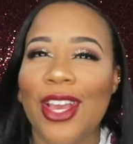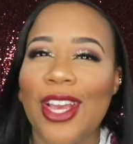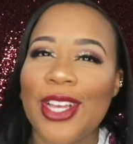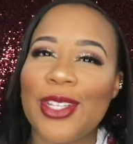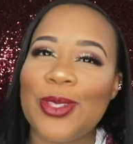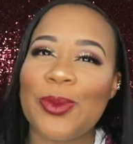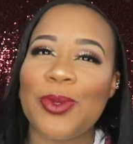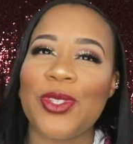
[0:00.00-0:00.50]
you
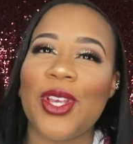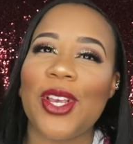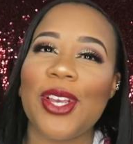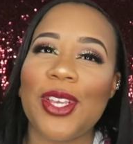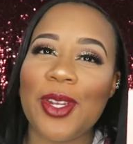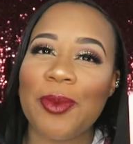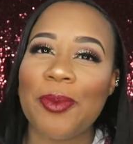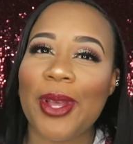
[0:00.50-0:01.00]
guys, we're
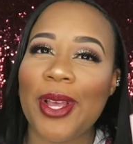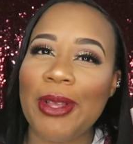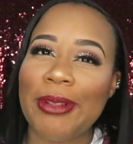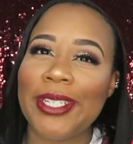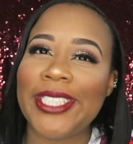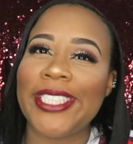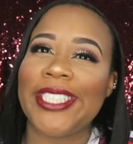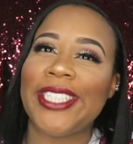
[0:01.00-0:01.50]
talking
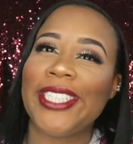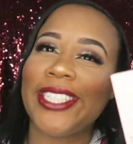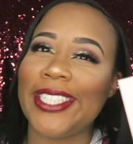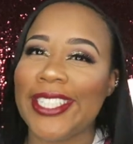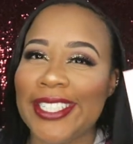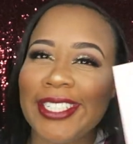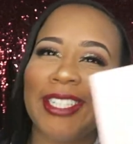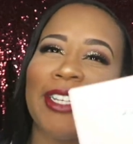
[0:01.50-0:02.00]
about,
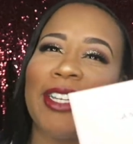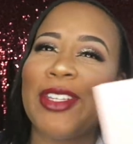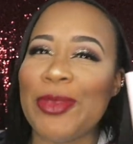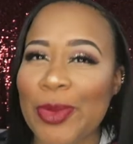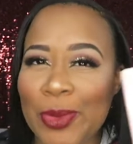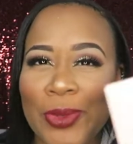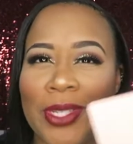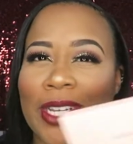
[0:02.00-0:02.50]
guess
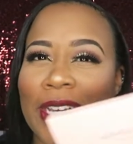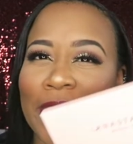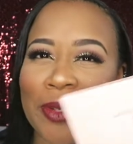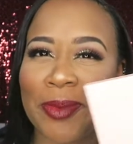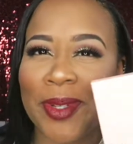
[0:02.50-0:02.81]
what we talking